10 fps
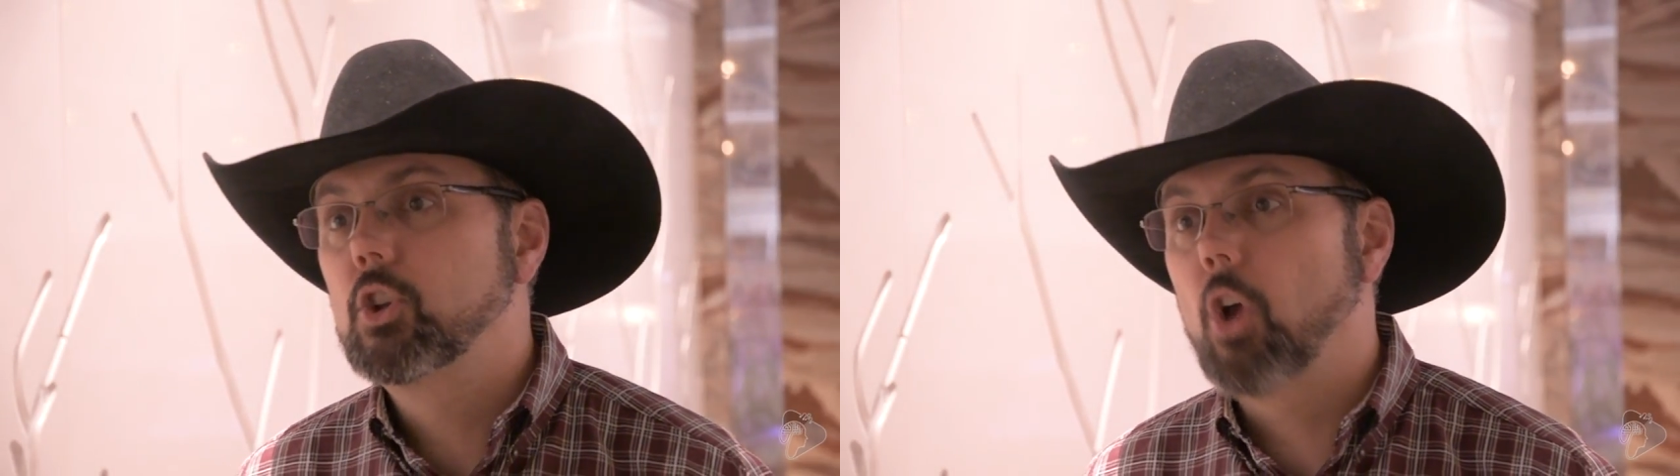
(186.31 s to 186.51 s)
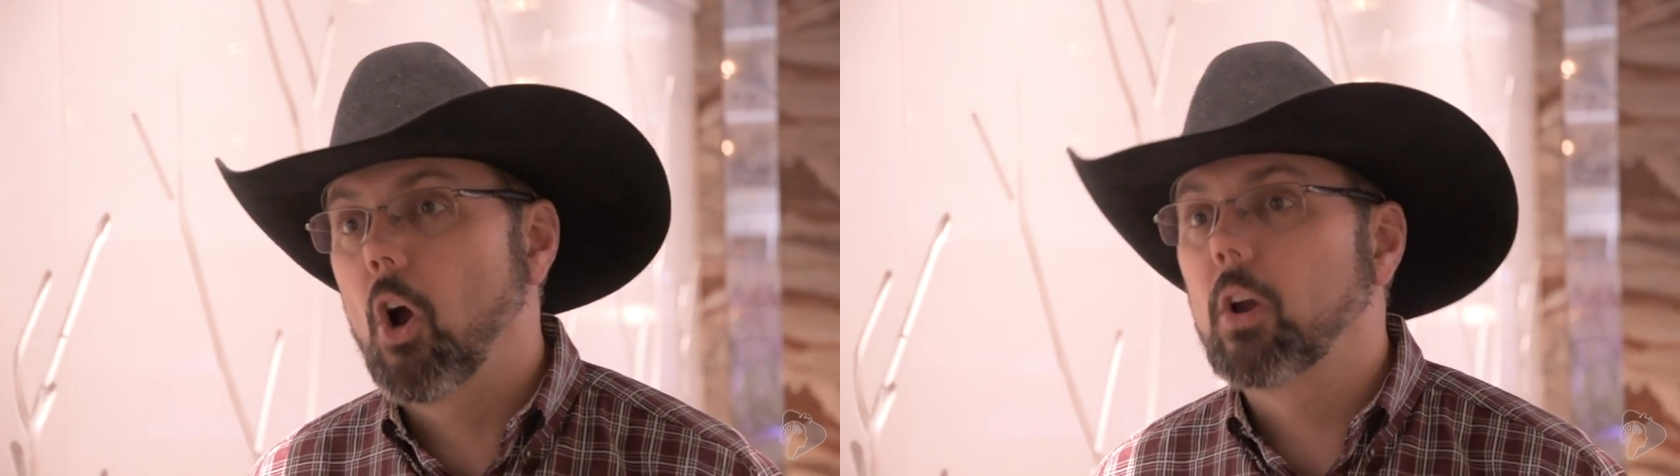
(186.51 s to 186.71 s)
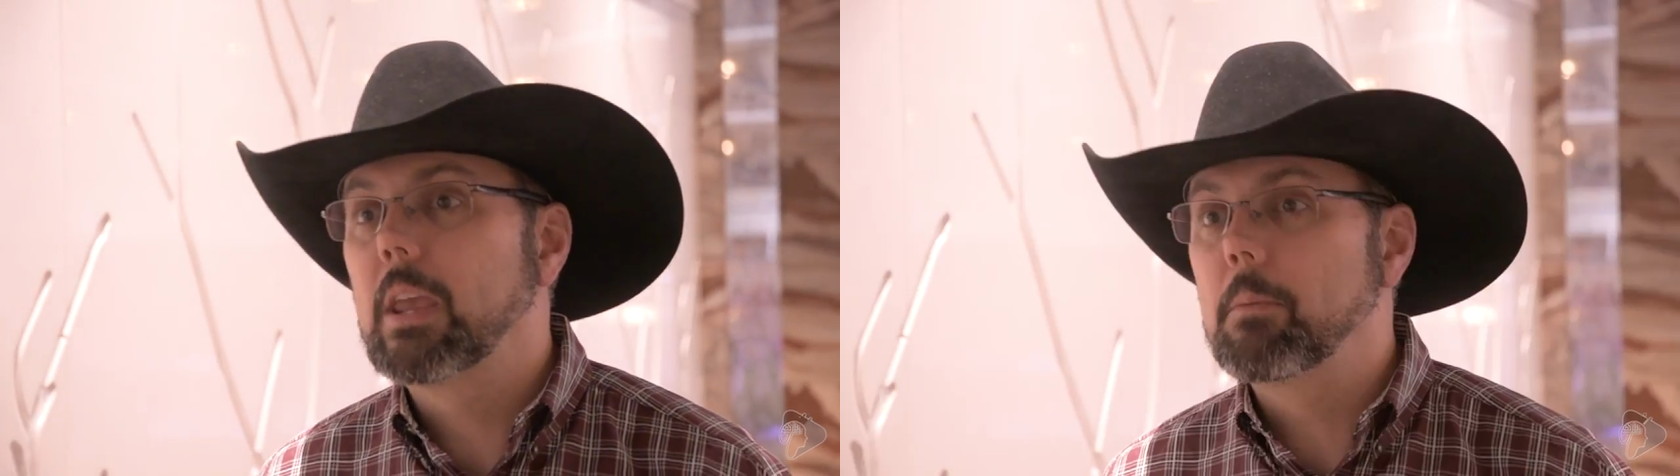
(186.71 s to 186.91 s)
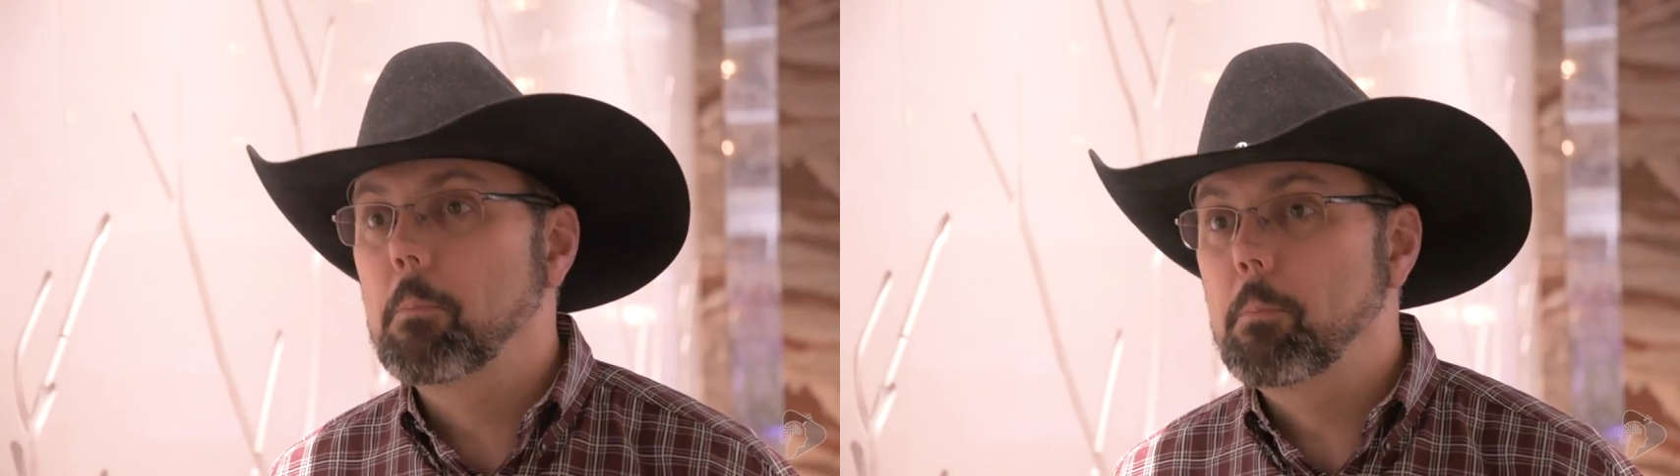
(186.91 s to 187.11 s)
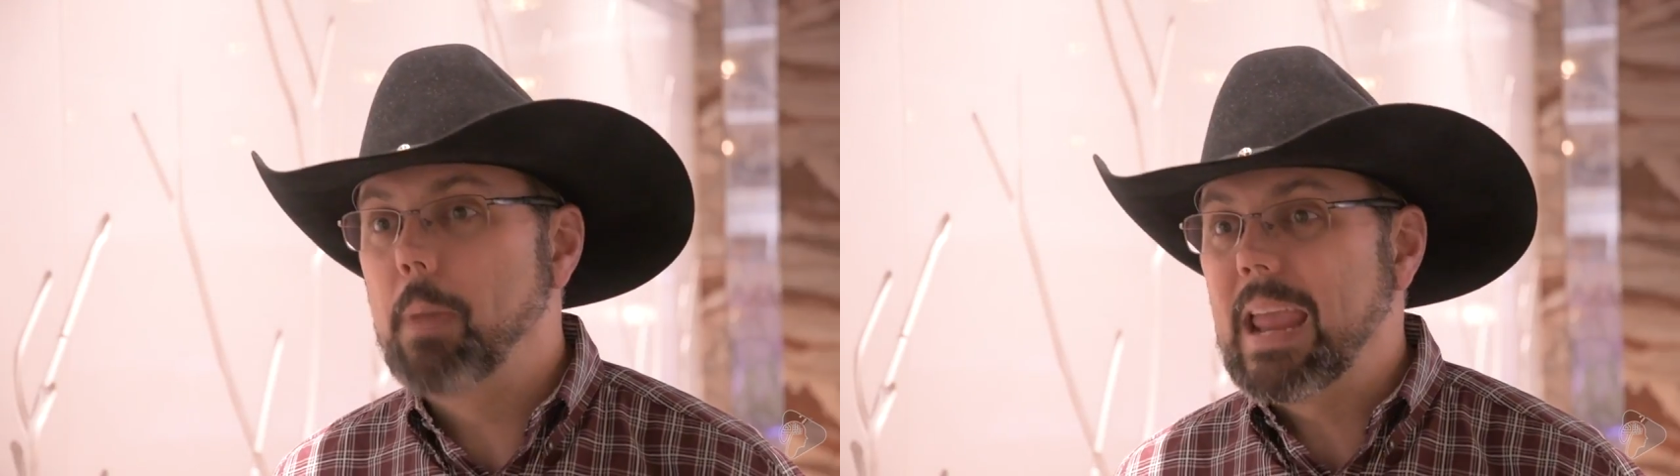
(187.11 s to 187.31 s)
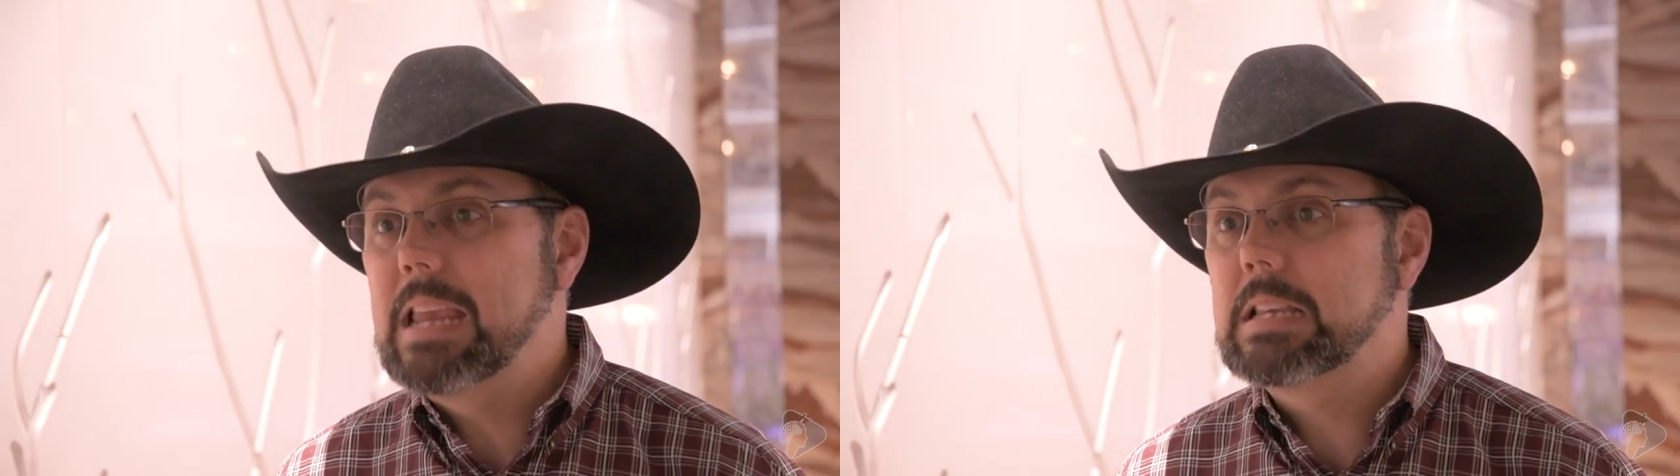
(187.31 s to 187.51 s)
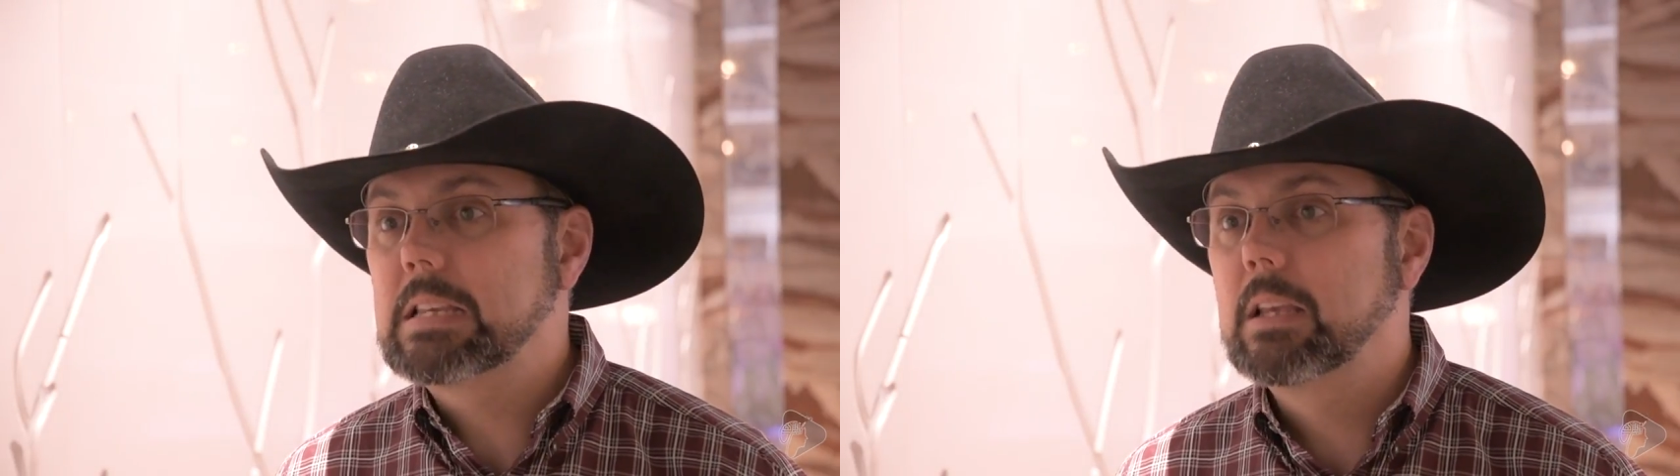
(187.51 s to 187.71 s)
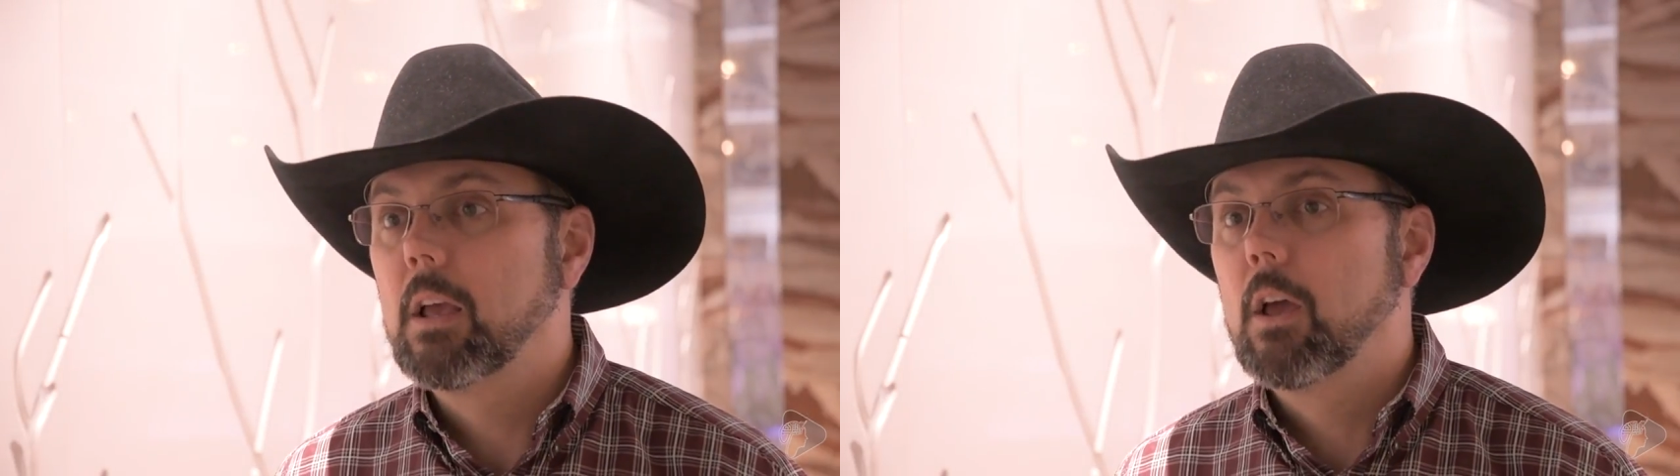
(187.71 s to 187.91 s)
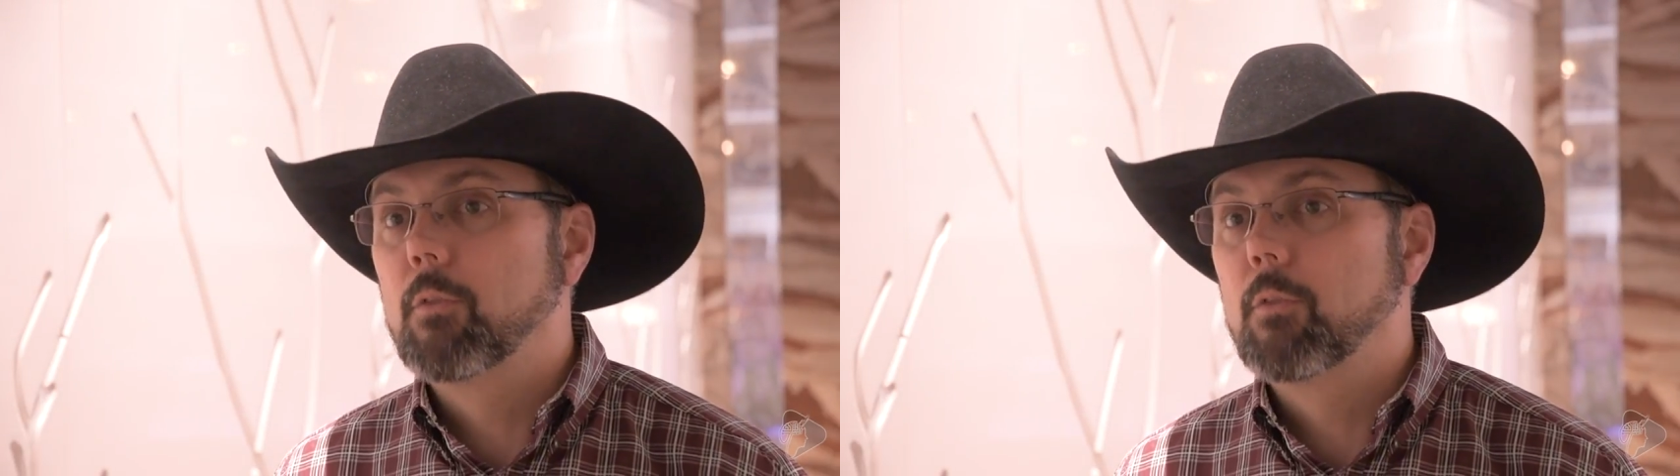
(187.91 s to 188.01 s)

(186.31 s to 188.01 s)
target base